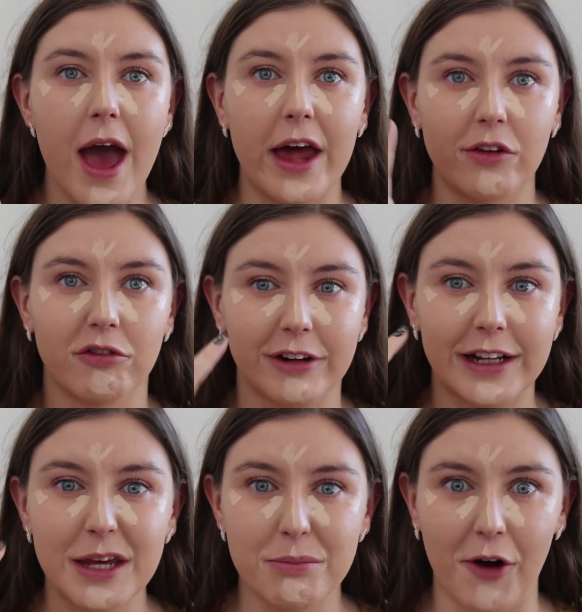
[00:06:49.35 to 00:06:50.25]
and it
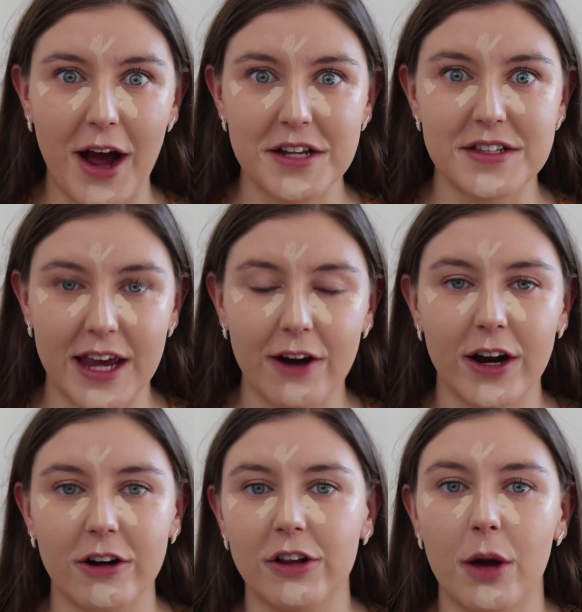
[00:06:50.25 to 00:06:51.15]
really brightens the
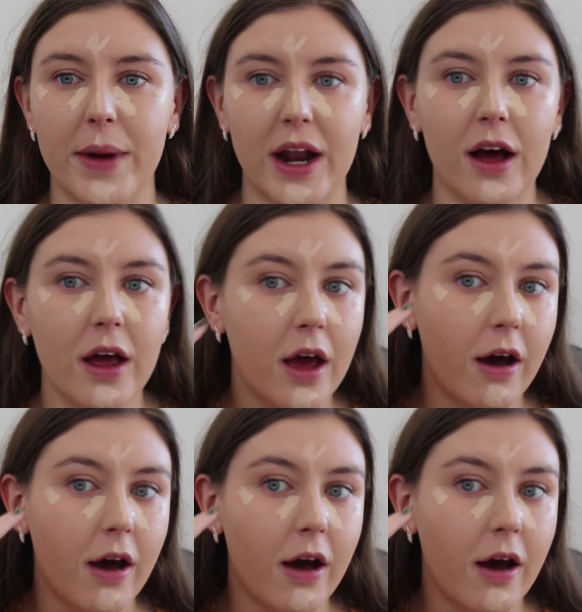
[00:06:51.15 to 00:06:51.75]
area a lot better.